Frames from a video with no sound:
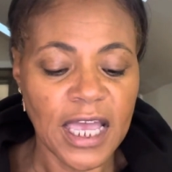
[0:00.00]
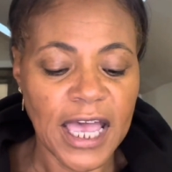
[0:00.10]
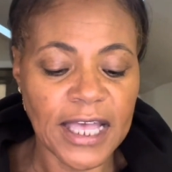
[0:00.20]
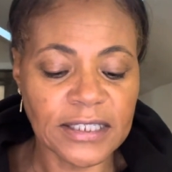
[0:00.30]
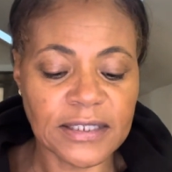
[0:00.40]

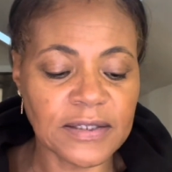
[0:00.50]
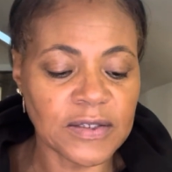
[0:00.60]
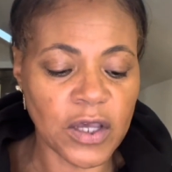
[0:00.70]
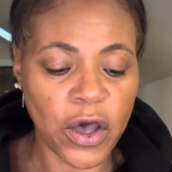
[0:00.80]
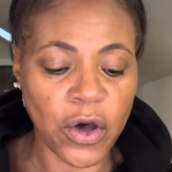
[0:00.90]
And
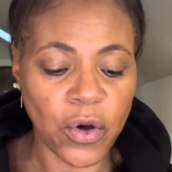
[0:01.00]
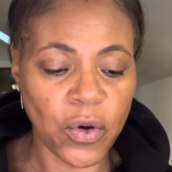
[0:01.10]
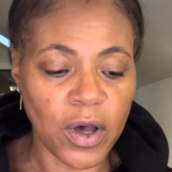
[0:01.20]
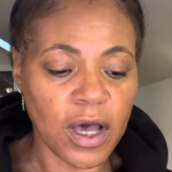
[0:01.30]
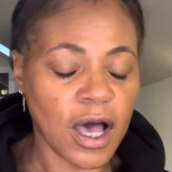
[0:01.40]

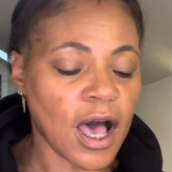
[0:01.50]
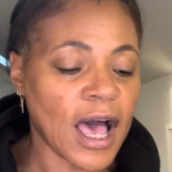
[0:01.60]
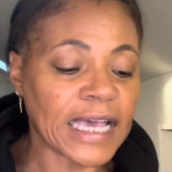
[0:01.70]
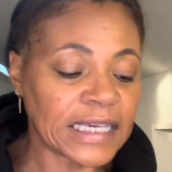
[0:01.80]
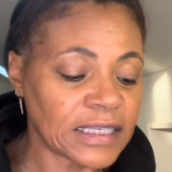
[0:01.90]
so
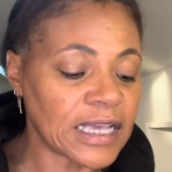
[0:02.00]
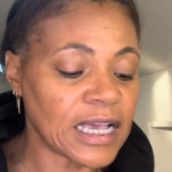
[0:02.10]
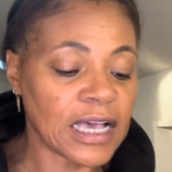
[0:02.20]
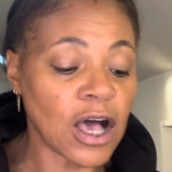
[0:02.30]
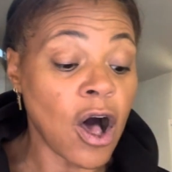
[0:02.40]
I
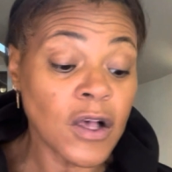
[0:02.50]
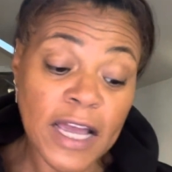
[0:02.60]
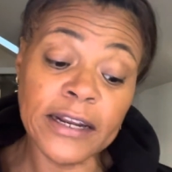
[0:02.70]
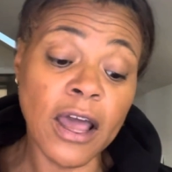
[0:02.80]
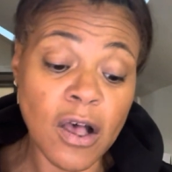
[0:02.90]

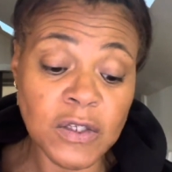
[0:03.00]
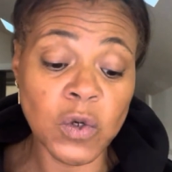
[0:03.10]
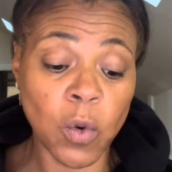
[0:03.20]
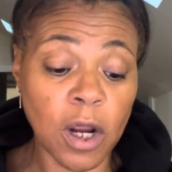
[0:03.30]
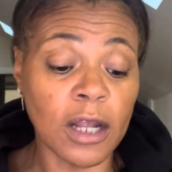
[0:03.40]
also
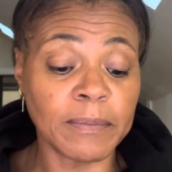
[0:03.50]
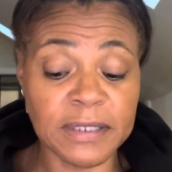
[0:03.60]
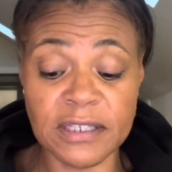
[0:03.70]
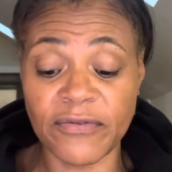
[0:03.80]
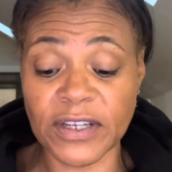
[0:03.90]
work on
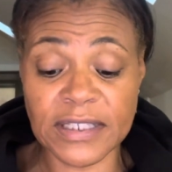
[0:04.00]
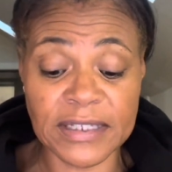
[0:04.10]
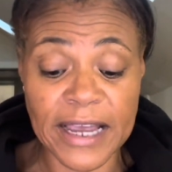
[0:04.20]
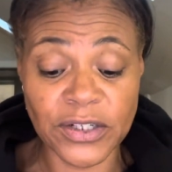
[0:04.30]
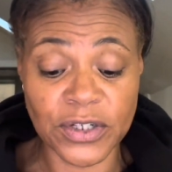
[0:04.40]
Pacific
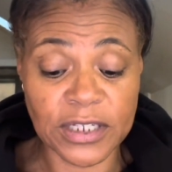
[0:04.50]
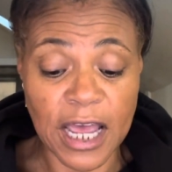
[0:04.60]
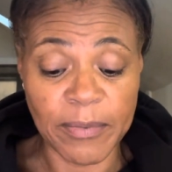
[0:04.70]
Standard Time.